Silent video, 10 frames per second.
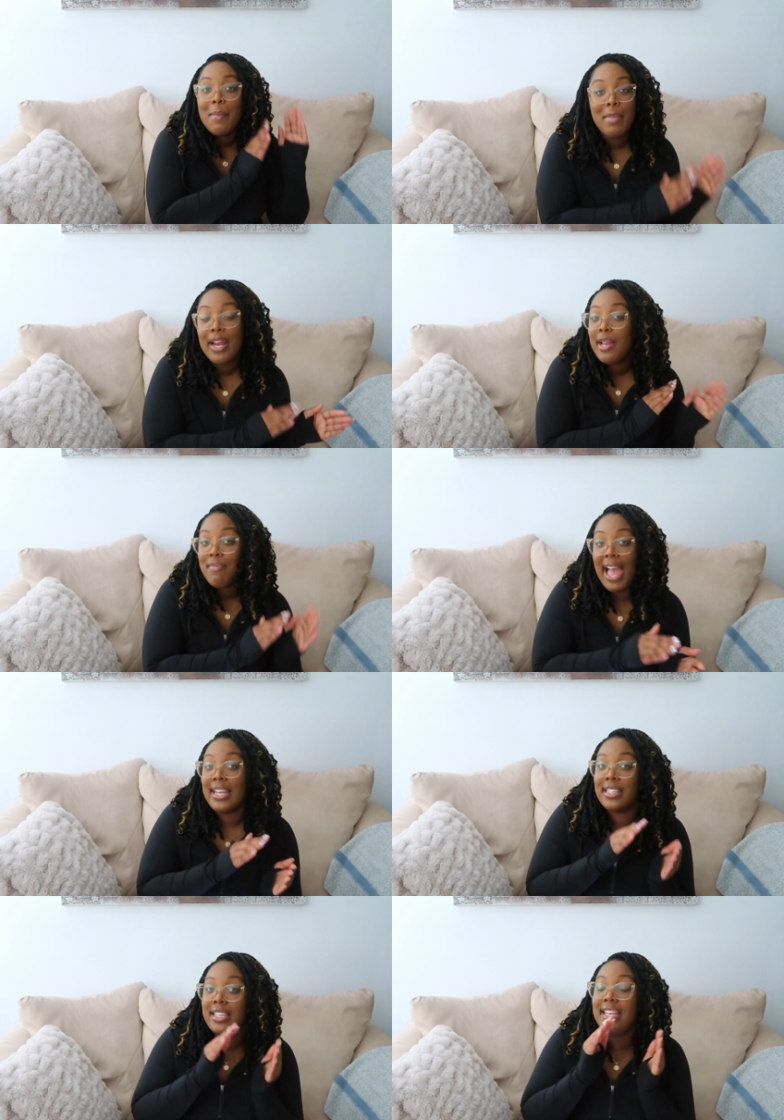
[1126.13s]
Mary
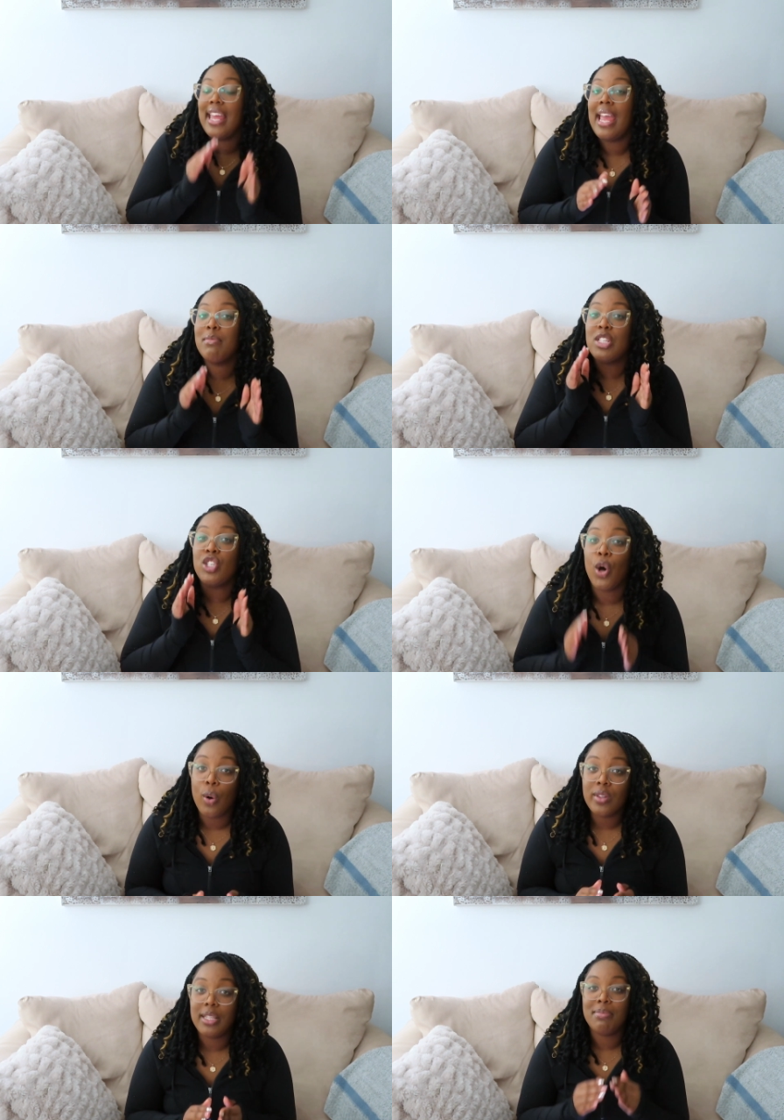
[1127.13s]
Magdalene came and
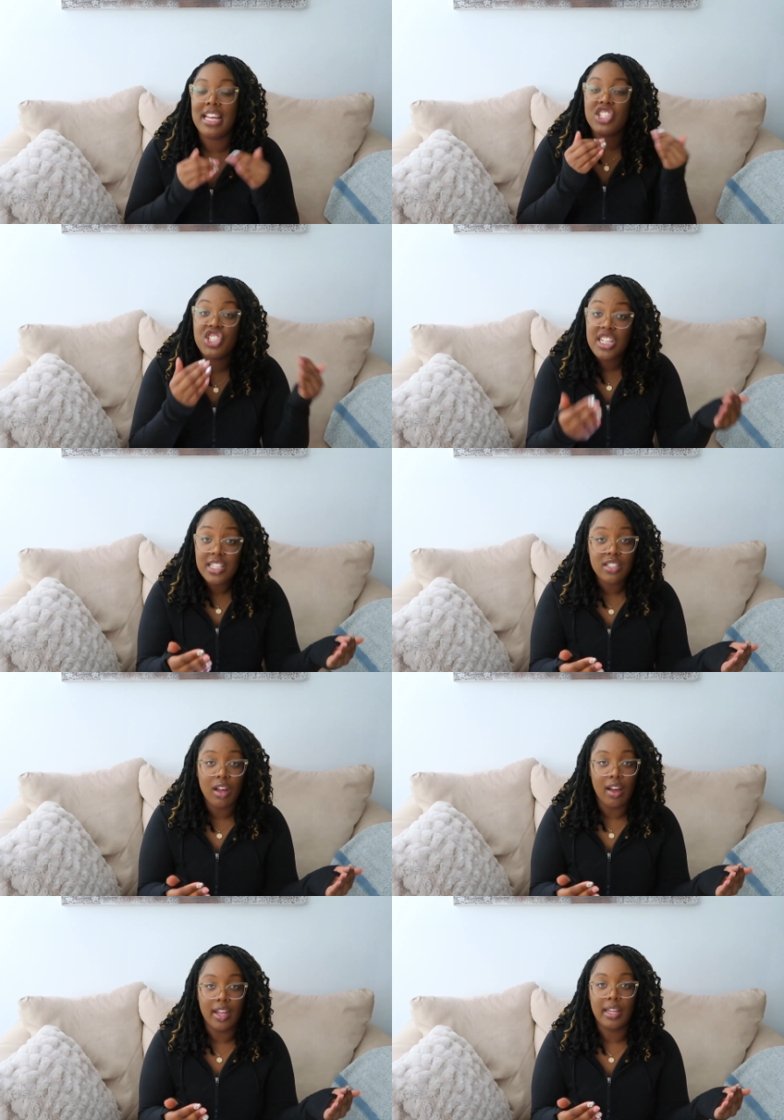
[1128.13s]
told them that she
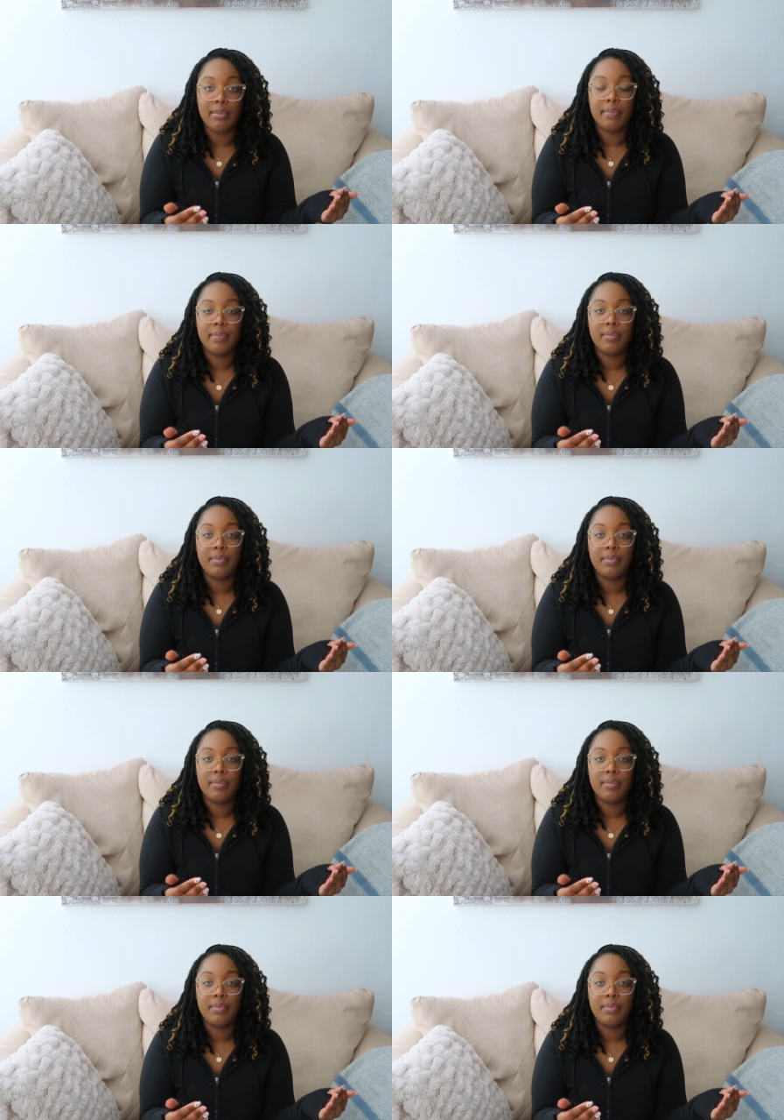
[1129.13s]
saw him.